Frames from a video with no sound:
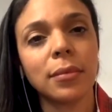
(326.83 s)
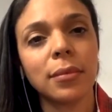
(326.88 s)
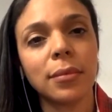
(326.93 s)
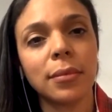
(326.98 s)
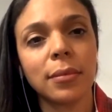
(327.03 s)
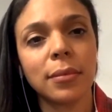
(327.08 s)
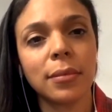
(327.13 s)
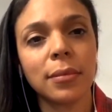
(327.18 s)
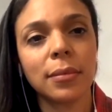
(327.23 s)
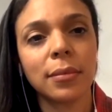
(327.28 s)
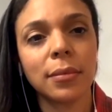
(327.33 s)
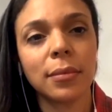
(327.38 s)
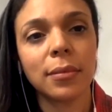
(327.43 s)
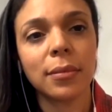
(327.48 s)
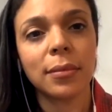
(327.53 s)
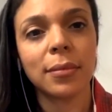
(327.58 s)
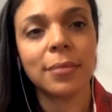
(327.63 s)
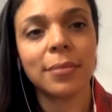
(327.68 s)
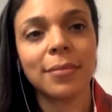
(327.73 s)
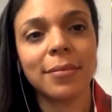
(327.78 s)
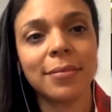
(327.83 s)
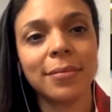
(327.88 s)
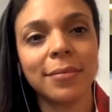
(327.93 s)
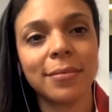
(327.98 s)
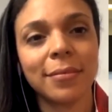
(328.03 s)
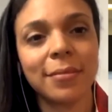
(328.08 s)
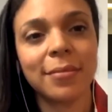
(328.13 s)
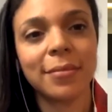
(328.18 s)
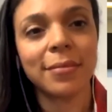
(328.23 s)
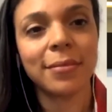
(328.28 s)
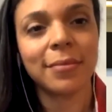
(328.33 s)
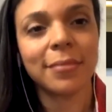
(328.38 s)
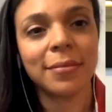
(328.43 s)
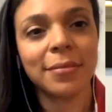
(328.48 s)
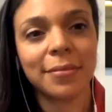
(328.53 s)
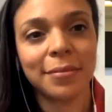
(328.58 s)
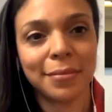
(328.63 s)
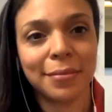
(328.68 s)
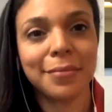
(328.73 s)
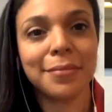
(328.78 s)

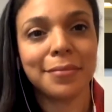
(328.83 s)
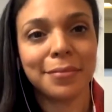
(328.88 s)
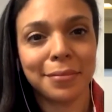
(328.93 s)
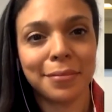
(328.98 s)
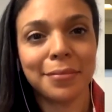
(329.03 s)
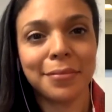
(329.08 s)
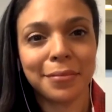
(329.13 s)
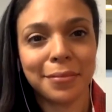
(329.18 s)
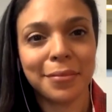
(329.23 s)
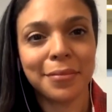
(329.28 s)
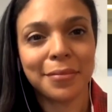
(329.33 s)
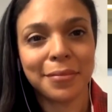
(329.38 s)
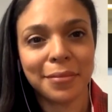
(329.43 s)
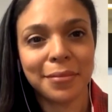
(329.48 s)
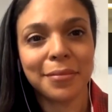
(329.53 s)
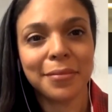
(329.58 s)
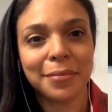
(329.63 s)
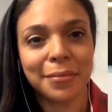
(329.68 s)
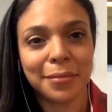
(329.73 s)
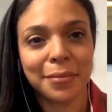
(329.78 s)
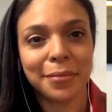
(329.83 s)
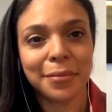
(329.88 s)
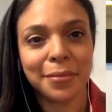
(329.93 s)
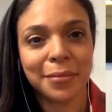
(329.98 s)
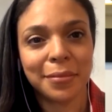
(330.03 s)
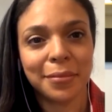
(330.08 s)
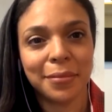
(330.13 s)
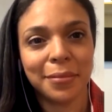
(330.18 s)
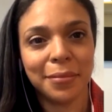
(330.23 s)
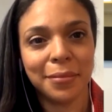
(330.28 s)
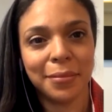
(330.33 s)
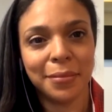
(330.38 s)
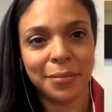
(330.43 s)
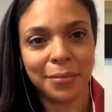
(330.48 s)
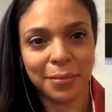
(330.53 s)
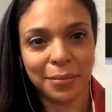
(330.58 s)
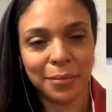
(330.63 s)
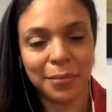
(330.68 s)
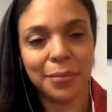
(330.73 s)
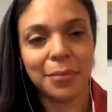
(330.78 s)

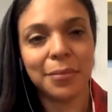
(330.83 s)
No words are spoken by the person on screen.